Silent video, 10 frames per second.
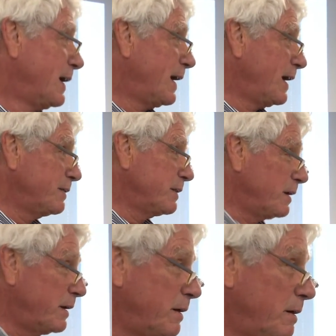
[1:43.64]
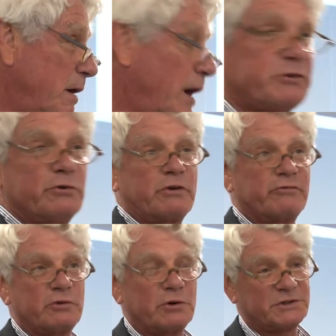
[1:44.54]
And uh, I took,
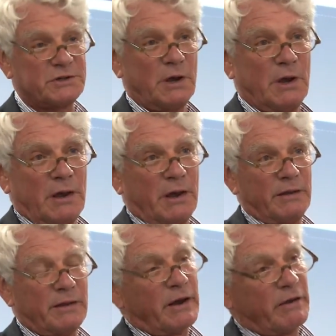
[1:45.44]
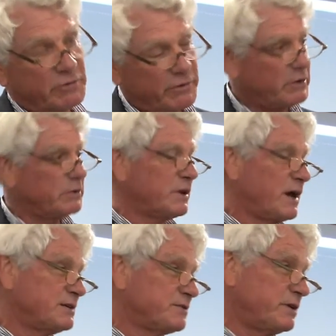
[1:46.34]
of course, and I have to
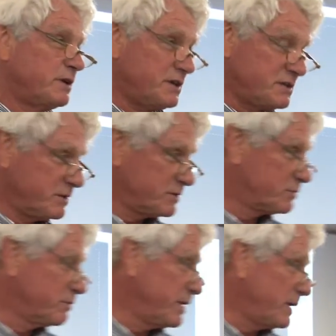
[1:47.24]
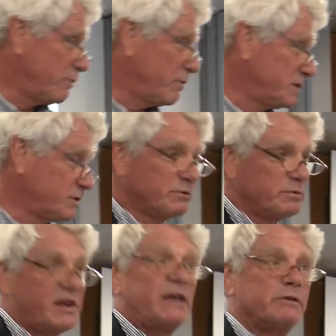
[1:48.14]
recognize the easiest way. I went to
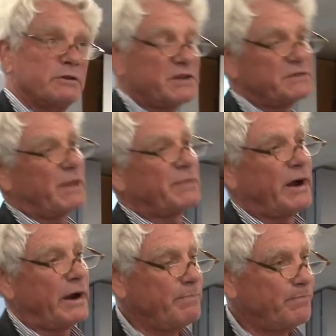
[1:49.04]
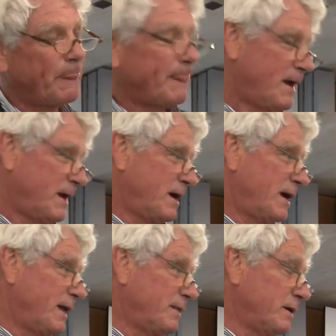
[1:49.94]
Sandoz at that time,
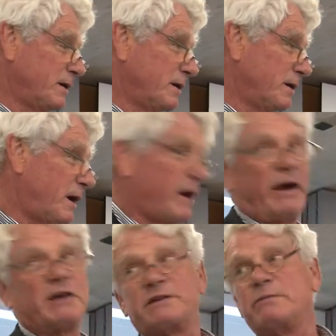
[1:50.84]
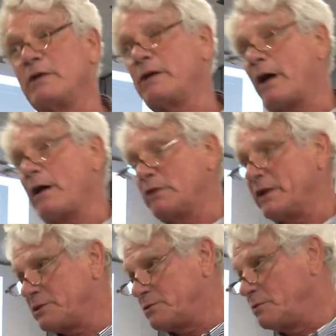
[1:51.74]
and uh, I asked him, I would
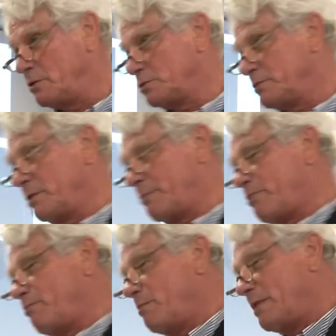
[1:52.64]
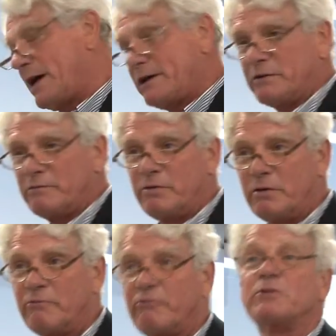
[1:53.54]
like to go to a land of
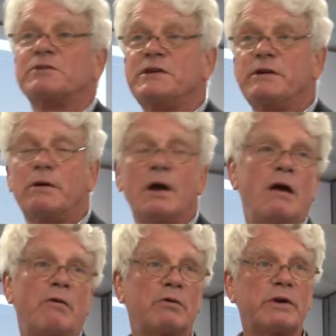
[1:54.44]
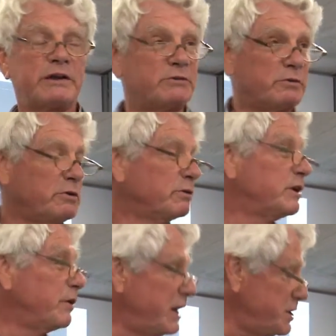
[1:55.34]
frontier, I would like to go
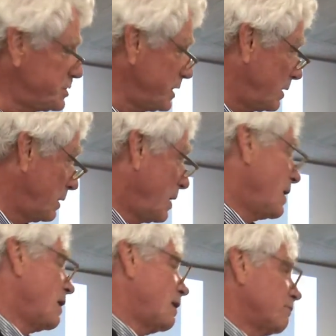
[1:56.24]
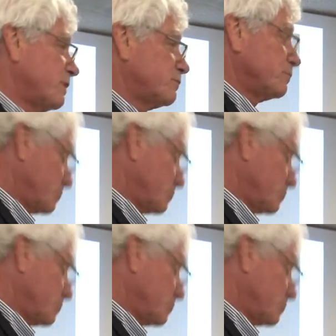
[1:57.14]
to Asia, I would like to